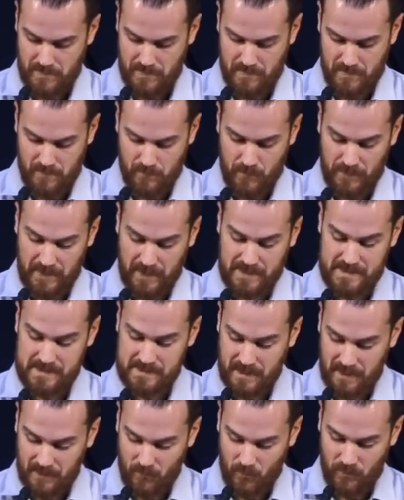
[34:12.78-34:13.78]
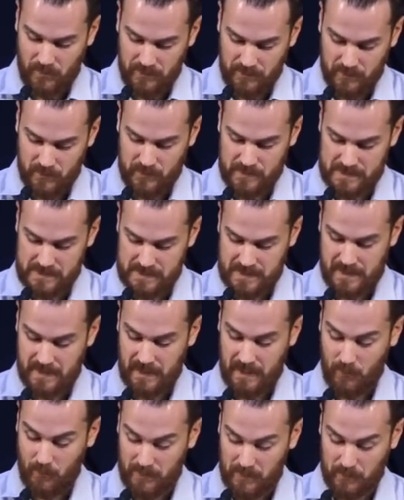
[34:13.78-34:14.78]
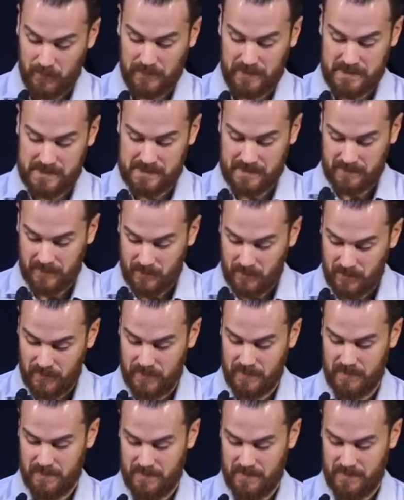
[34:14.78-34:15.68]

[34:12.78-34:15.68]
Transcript: But that's not one who is saying, I want to please the Lord.